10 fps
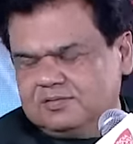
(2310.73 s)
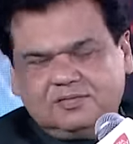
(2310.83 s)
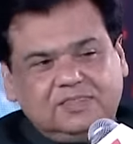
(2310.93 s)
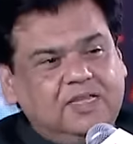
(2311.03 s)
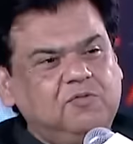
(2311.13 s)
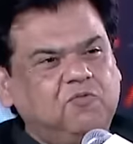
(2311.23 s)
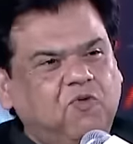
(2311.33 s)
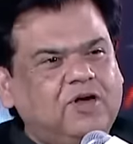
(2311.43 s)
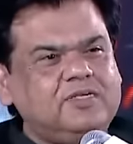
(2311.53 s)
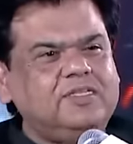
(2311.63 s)
then
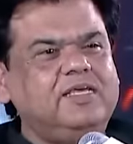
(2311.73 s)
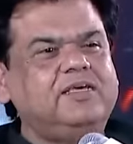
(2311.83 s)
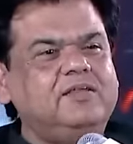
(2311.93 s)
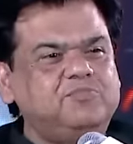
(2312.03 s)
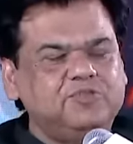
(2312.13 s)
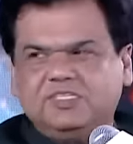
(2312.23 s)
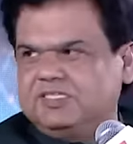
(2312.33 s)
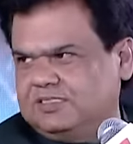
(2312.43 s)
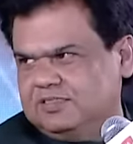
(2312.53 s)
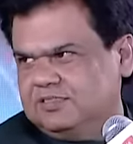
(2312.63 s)
what they can
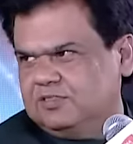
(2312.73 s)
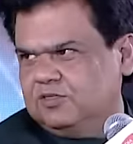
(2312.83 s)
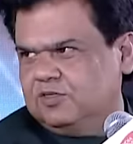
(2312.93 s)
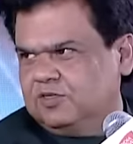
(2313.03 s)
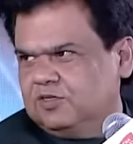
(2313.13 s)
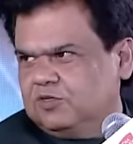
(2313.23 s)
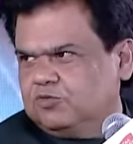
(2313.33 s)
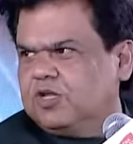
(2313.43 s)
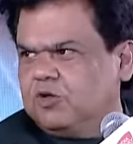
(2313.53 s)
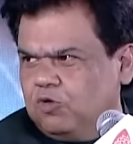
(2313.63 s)
position
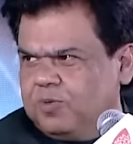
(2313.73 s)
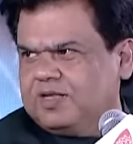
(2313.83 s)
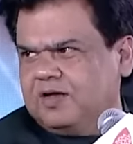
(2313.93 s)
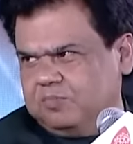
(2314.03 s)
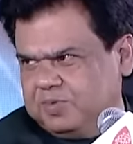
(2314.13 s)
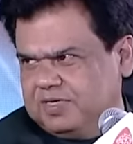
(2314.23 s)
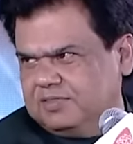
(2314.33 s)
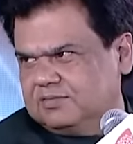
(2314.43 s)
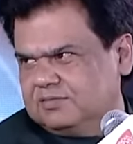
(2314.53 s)
to the global companies